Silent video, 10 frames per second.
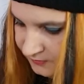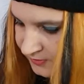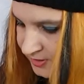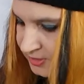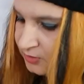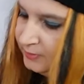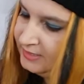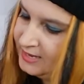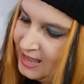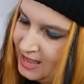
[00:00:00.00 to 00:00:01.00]
First
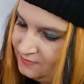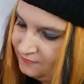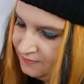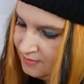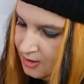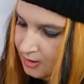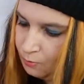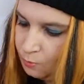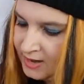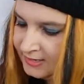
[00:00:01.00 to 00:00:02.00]
we have,
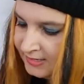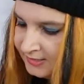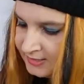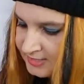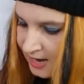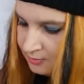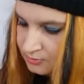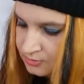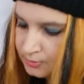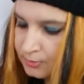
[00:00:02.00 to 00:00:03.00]
when in
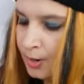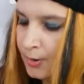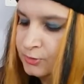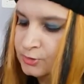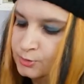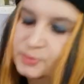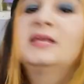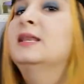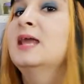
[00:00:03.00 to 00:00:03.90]
doubt, go to the